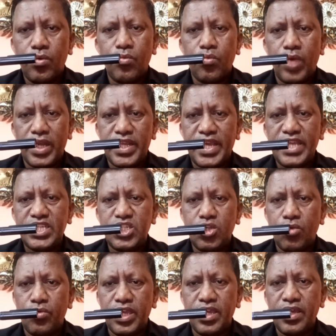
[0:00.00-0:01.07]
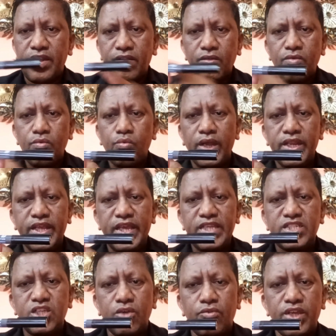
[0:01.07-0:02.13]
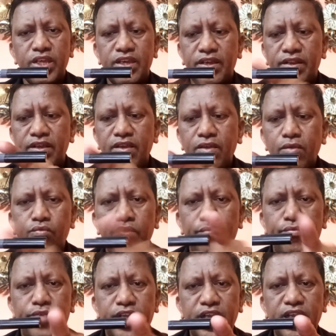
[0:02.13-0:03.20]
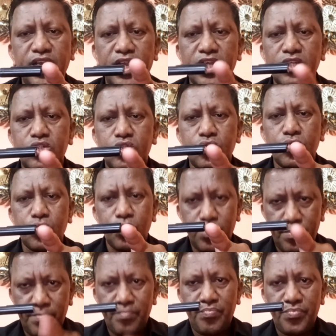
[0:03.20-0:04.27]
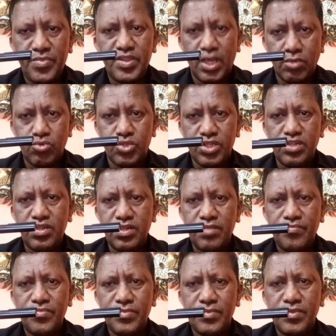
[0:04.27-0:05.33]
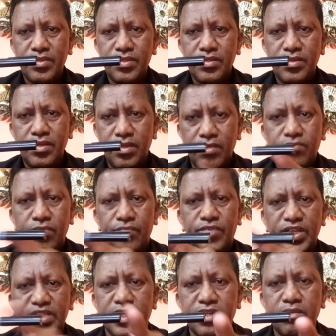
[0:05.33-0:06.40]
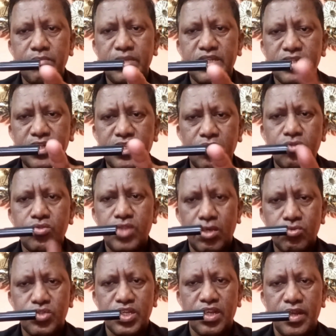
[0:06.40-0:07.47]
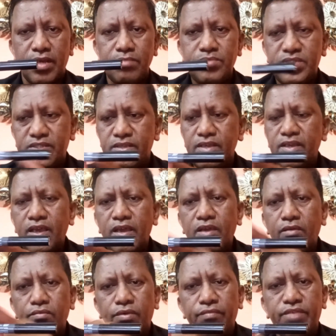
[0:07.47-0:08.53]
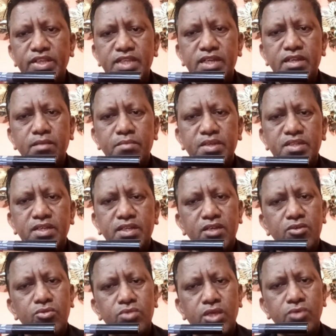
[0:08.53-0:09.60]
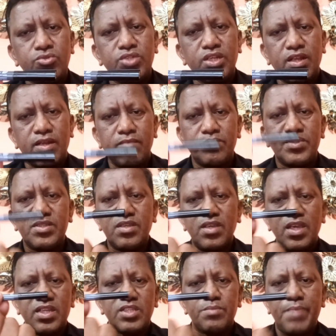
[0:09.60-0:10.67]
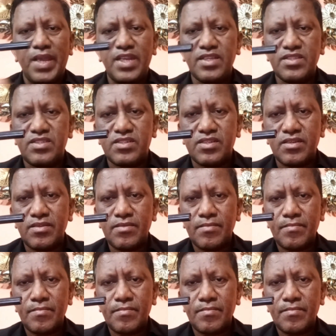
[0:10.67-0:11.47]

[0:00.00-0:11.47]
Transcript: 1 kg over here, 1 kg over here, 50 into 1000, 50 centimeter into 1000 grams, 50 centimeter into 1000 grams, it is balanced.